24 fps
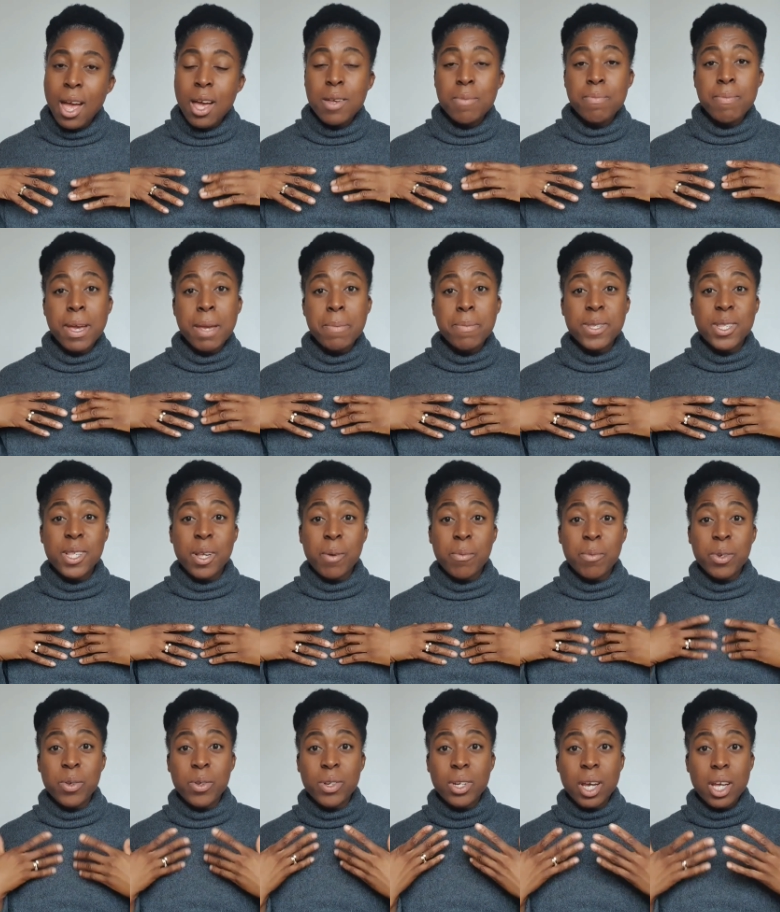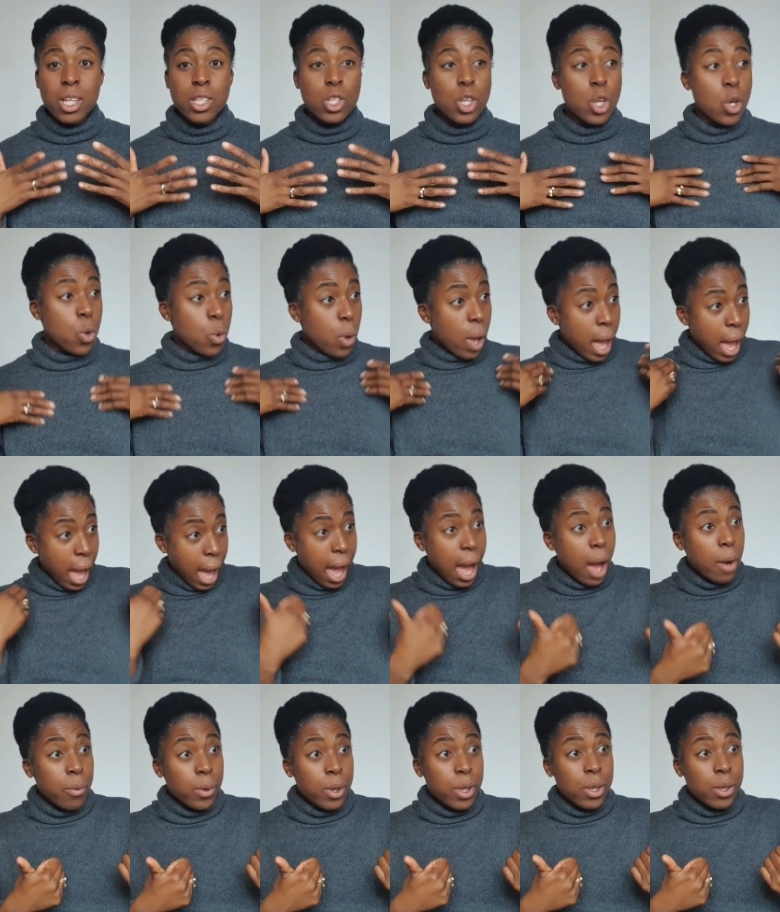maybe somebody would ask you,
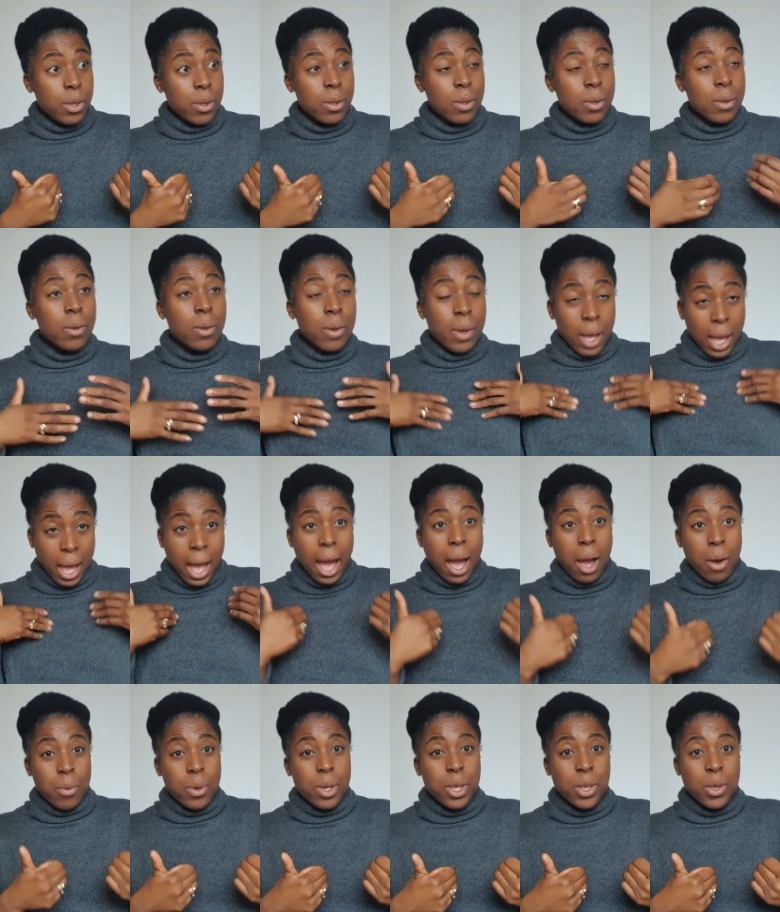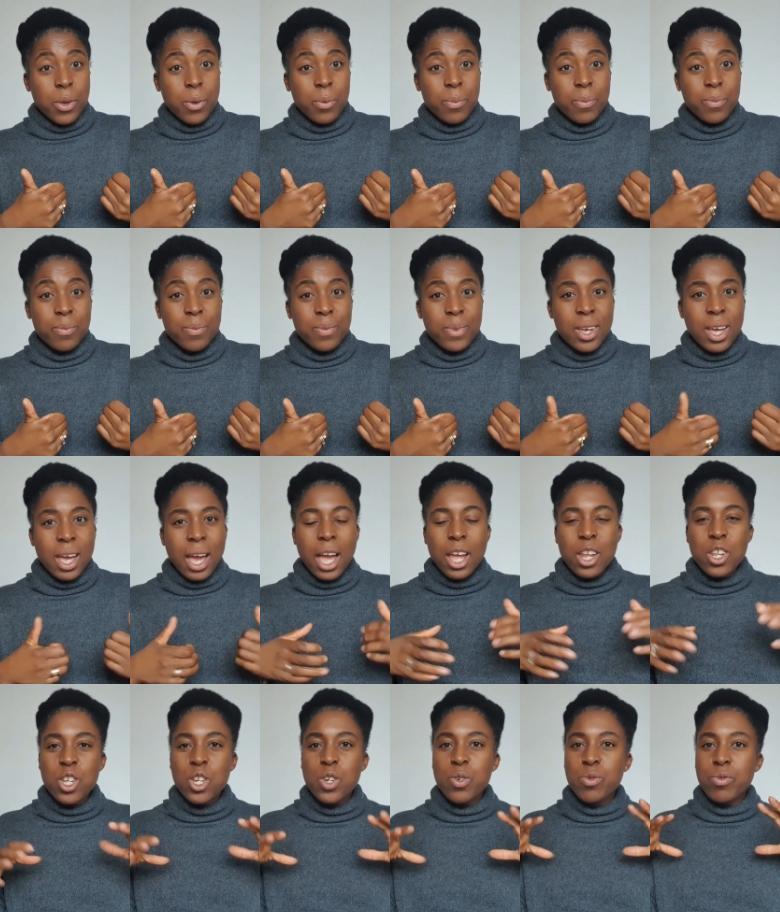how are you?
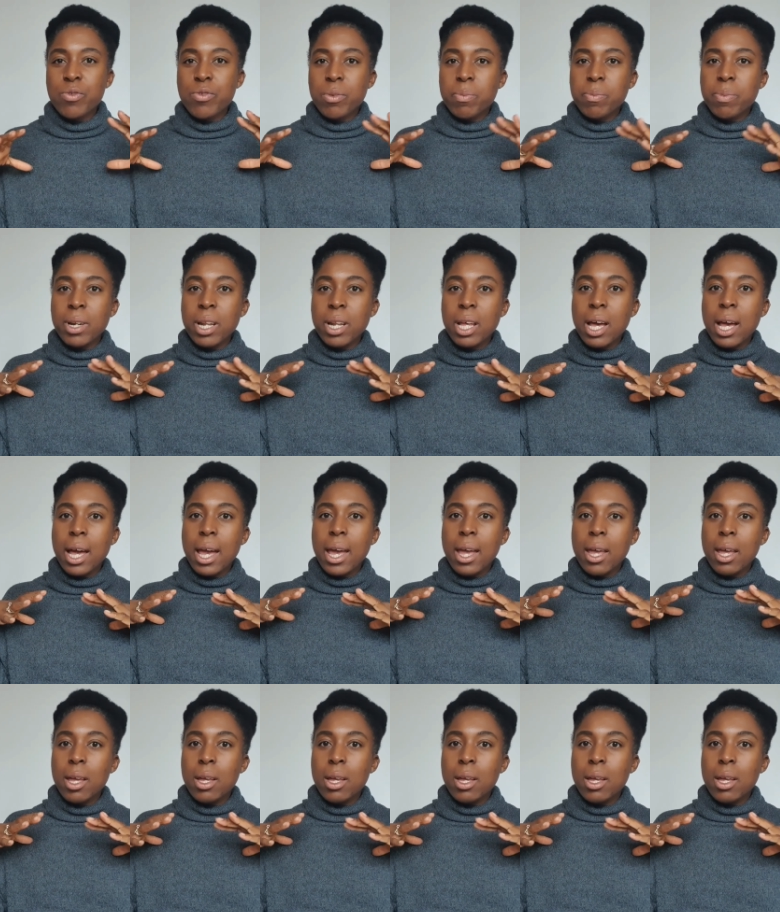And you would reply.